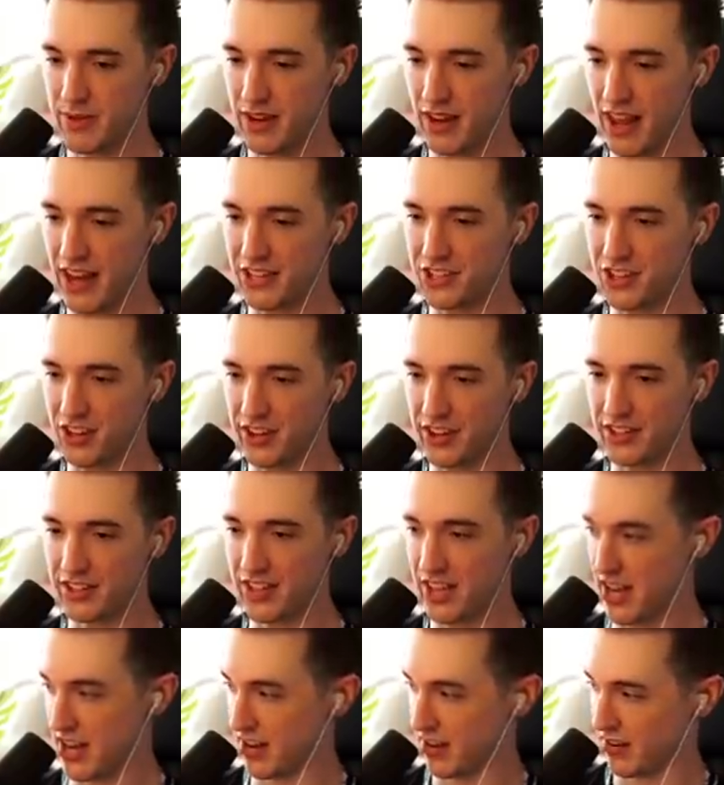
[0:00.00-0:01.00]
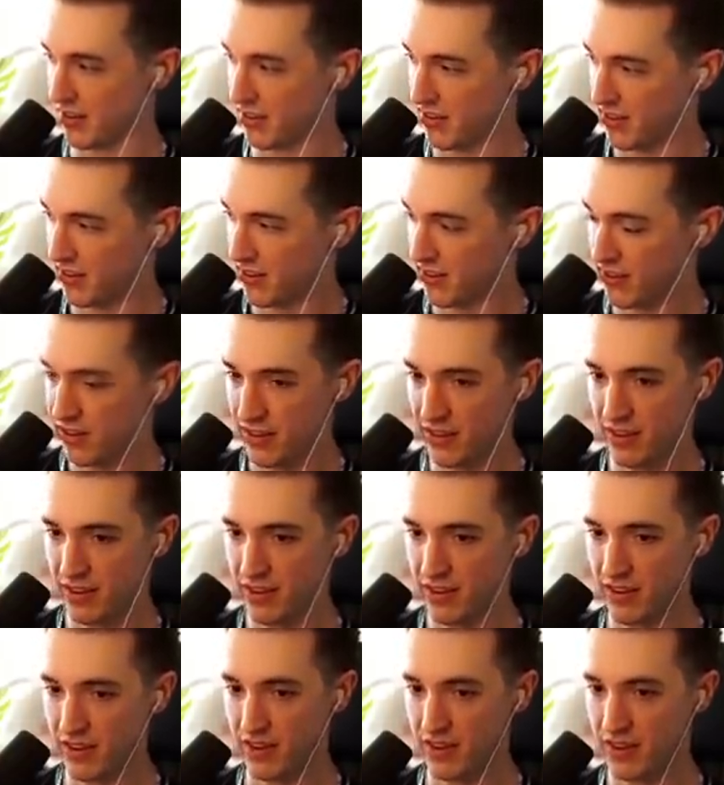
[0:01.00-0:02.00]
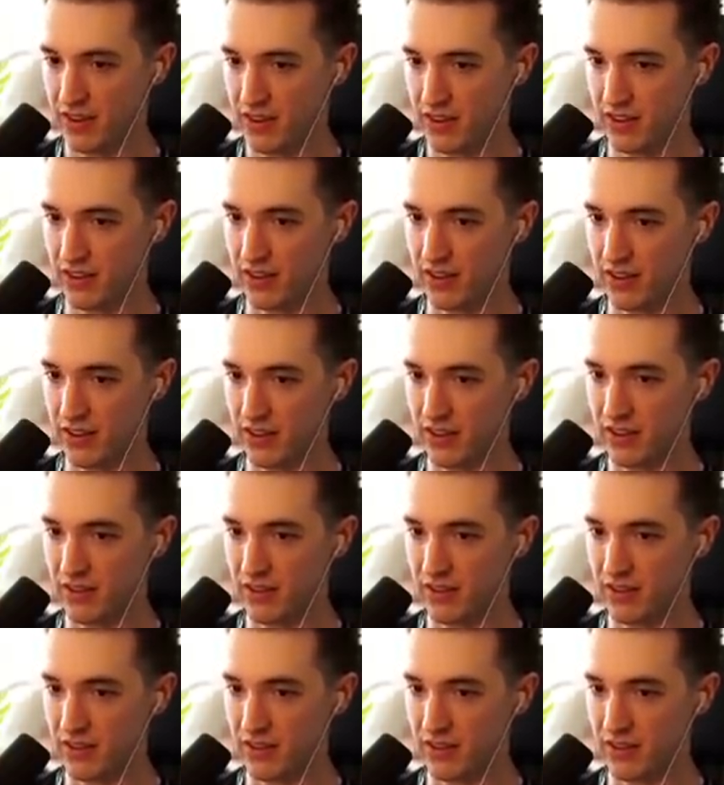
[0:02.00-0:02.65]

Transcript: Maybe lights aren't a thing. You idiot, Ellum!